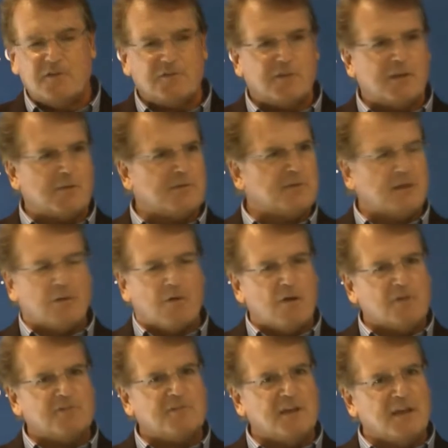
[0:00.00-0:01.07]
So they were
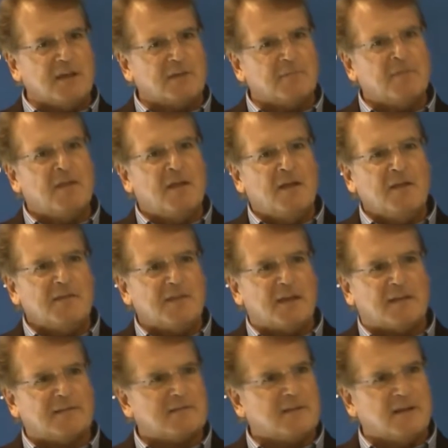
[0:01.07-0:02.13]
all saying
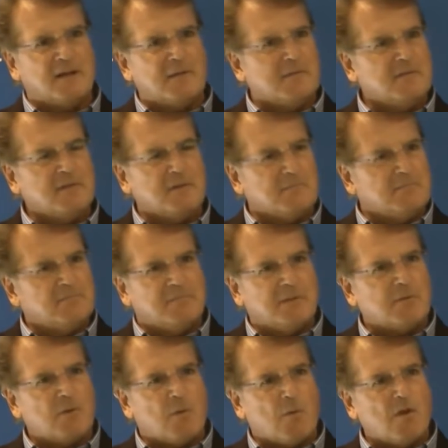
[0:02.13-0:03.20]
that they
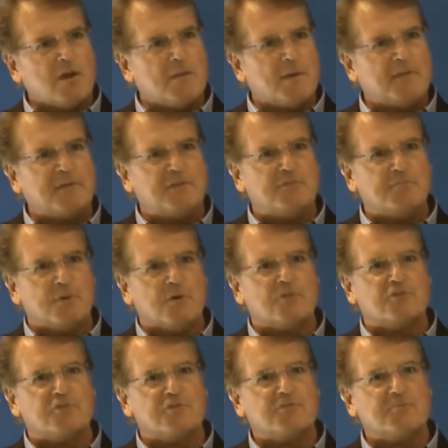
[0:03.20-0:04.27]
weren't worried about these
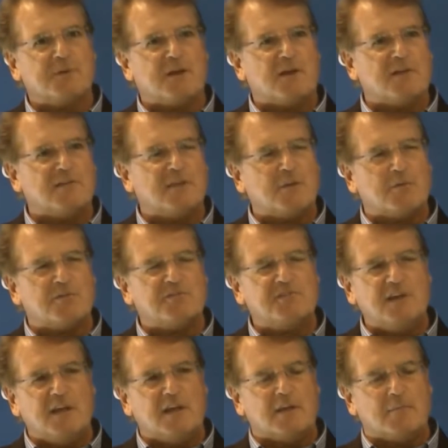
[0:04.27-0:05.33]
mergers because they were
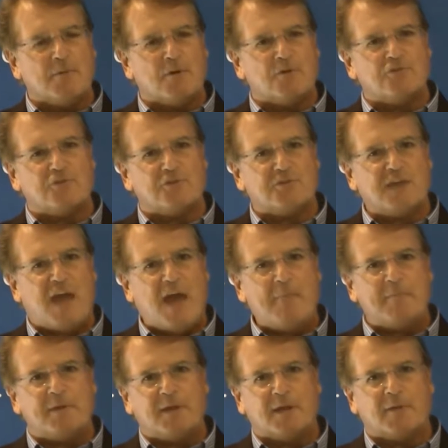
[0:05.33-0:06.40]
seeing the mergers
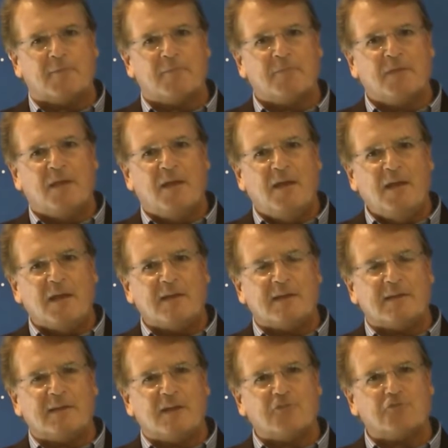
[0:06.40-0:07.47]
happening, and
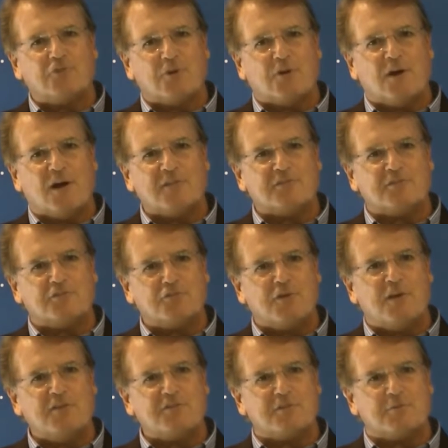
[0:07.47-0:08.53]
industrial
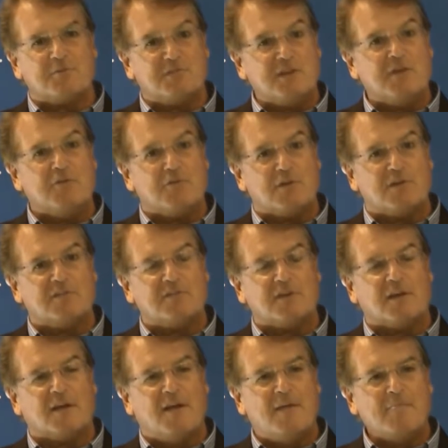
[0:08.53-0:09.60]
concentration was
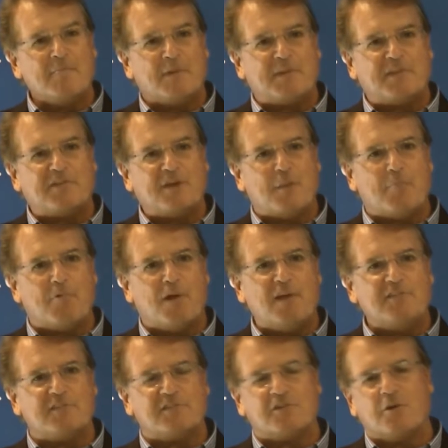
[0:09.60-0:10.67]
increasing, but they saw
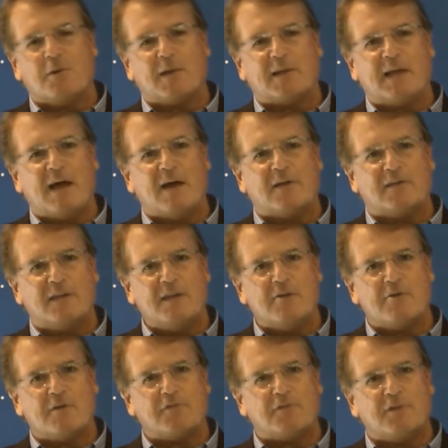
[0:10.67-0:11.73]
prices going down
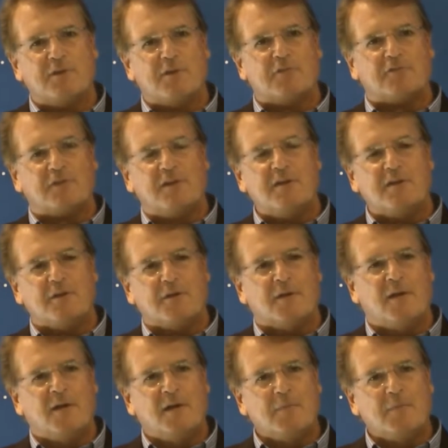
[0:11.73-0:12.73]
year after year after year.